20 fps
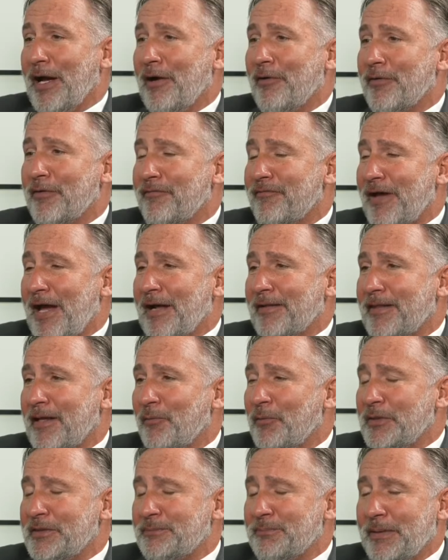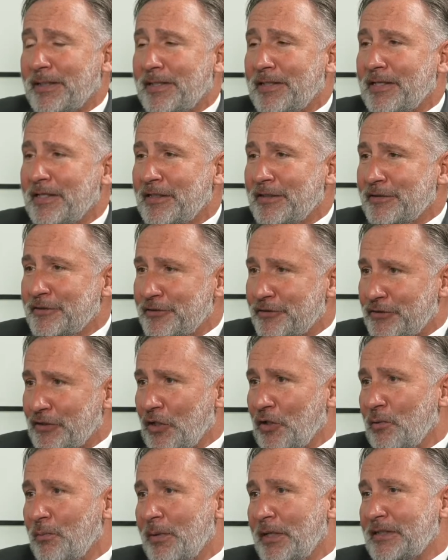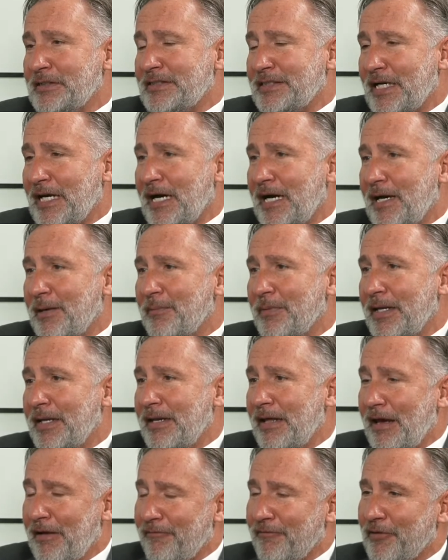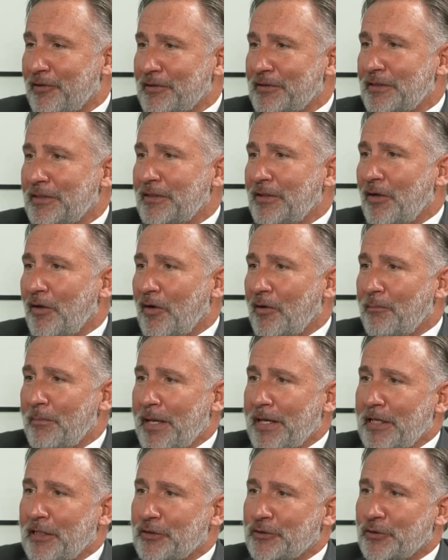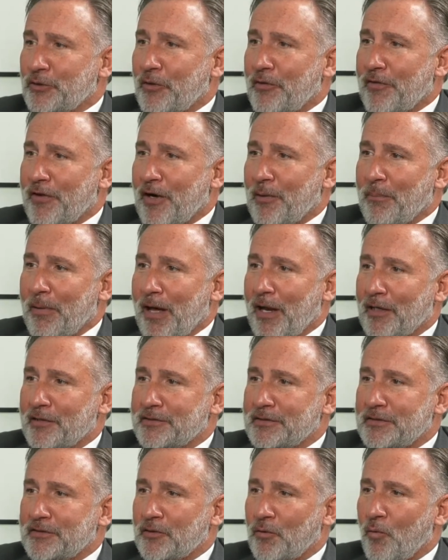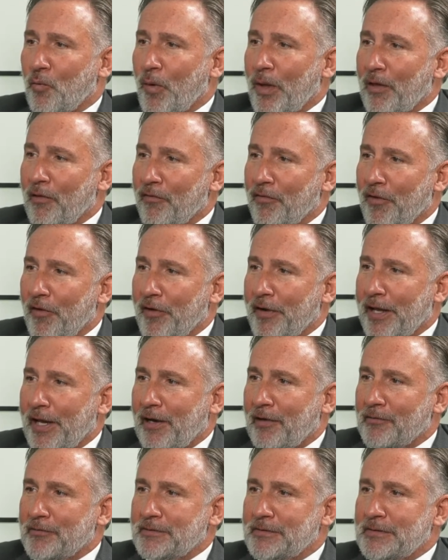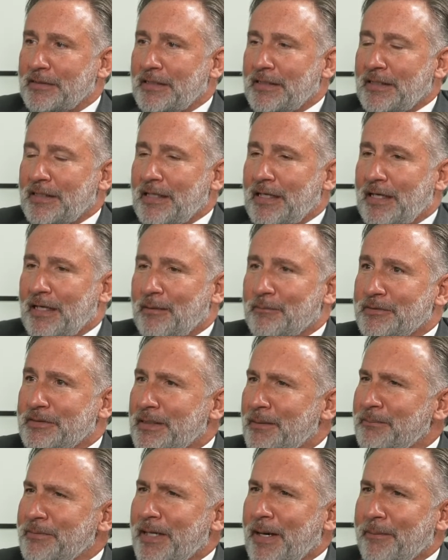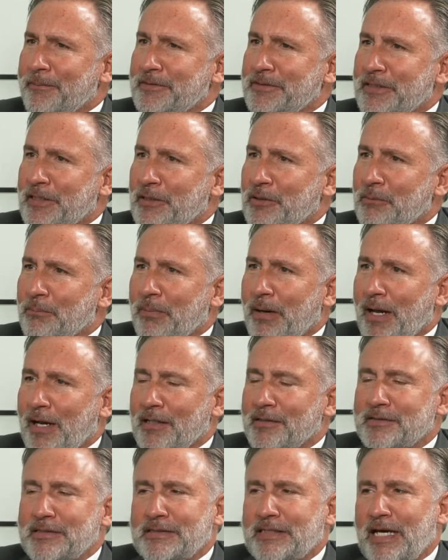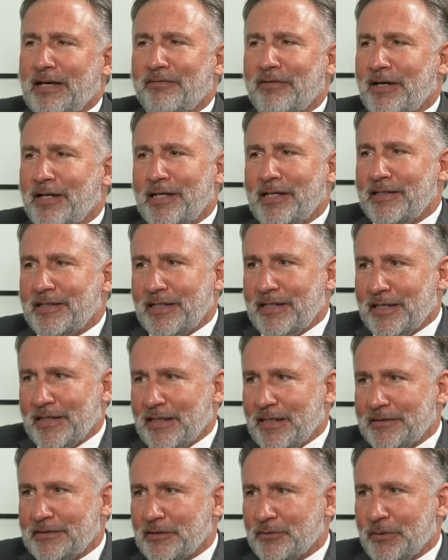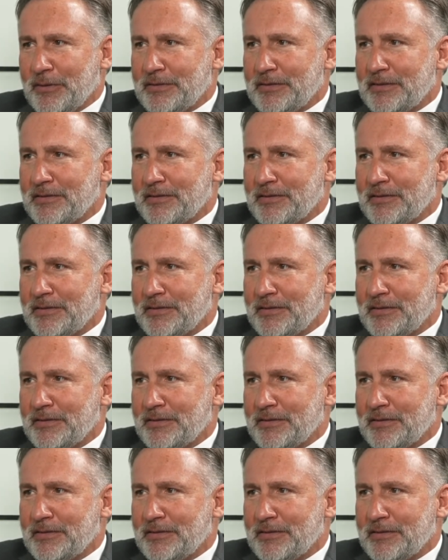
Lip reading: of the fact that we spend so much time and effort on making sure that our policies are well thought out. Sometimes, though, policies have unintended consequences.